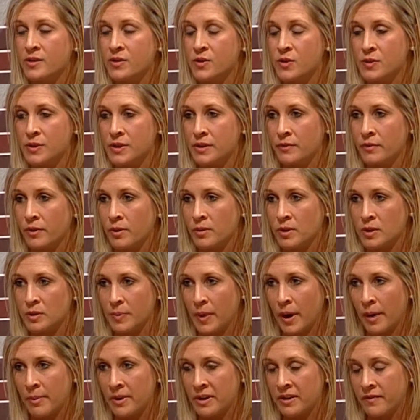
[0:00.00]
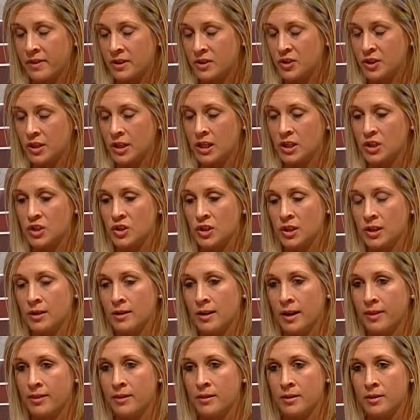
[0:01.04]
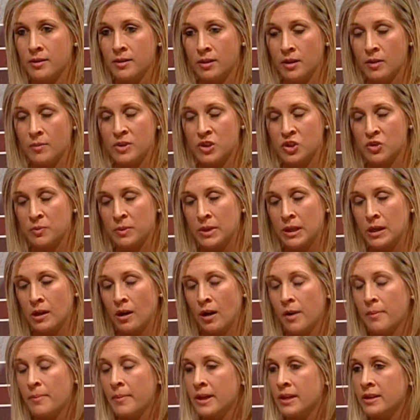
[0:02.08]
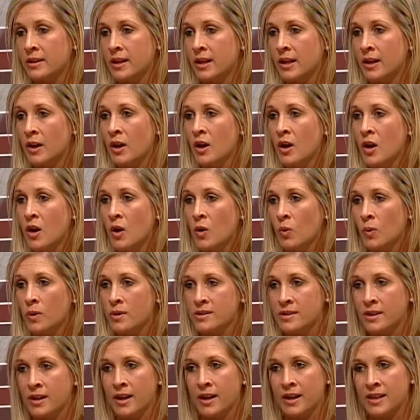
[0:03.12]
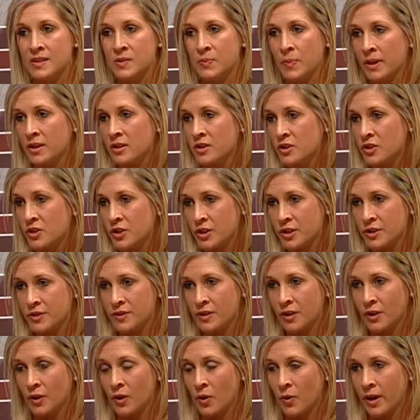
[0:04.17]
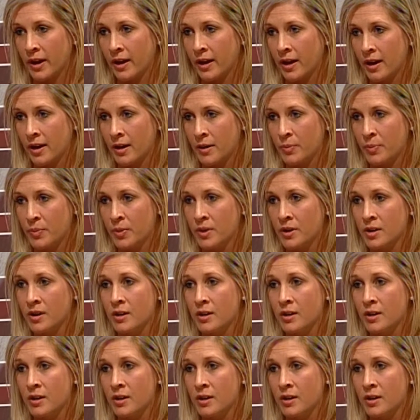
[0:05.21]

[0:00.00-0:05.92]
Susan from the Department of Education at the commission meeting on Monday was that expenditures are going up,